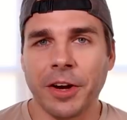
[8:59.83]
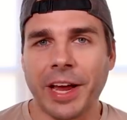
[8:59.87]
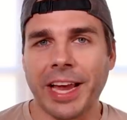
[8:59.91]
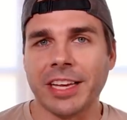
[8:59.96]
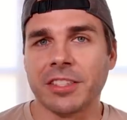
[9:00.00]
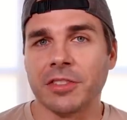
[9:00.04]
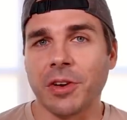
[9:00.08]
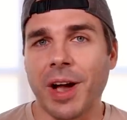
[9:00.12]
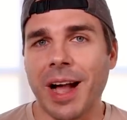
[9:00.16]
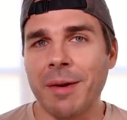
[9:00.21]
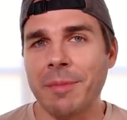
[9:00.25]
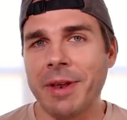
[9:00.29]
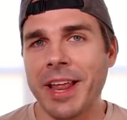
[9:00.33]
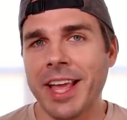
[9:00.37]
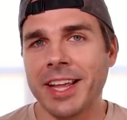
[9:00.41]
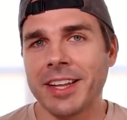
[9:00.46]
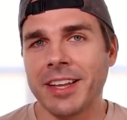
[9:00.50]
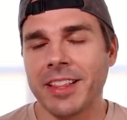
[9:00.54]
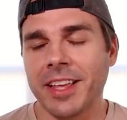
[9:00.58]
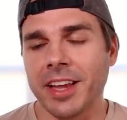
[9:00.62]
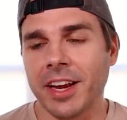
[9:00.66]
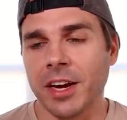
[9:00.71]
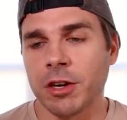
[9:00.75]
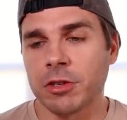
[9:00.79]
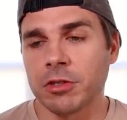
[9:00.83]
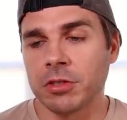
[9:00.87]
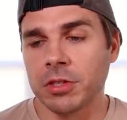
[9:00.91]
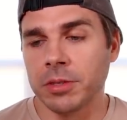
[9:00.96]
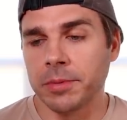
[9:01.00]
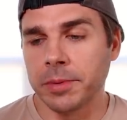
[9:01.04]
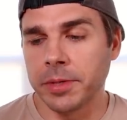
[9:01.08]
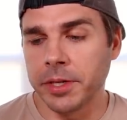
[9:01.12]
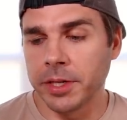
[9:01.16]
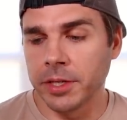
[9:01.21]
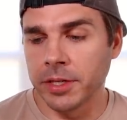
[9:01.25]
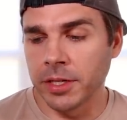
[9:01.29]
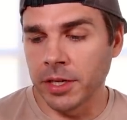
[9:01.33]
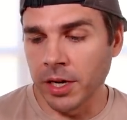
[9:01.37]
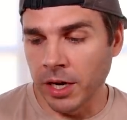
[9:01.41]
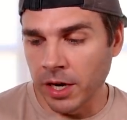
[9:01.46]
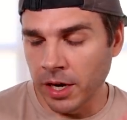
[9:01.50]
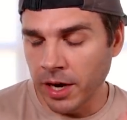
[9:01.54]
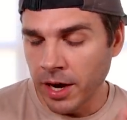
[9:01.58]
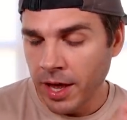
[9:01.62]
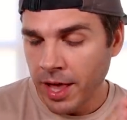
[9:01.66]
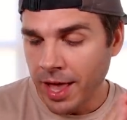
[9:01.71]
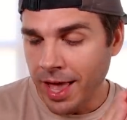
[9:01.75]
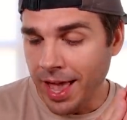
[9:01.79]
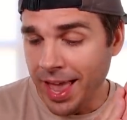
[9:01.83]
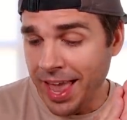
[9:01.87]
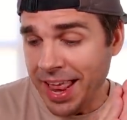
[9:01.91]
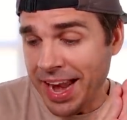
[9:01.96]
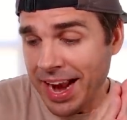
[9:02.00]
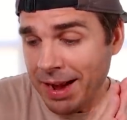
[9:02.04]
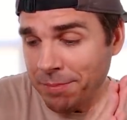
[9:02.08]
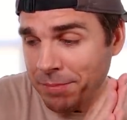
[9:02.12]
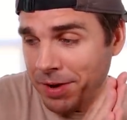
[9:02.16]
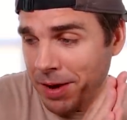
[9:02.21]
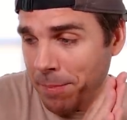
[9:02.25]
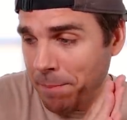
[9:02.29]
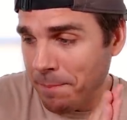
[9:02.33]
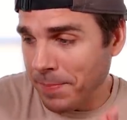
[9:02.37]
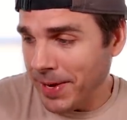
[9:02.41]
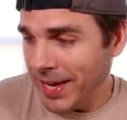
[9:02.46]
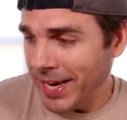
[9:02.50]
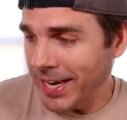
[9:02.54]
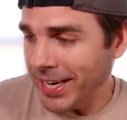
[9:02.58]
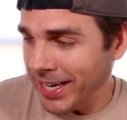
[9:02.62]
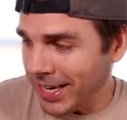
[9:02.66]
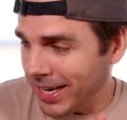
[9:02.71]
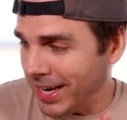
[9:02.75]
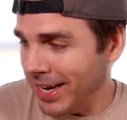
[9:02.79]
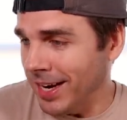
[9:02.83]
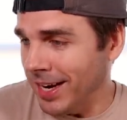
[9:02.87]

okay, so I'm gonna head to the Airstream dealer and I'm gonna pick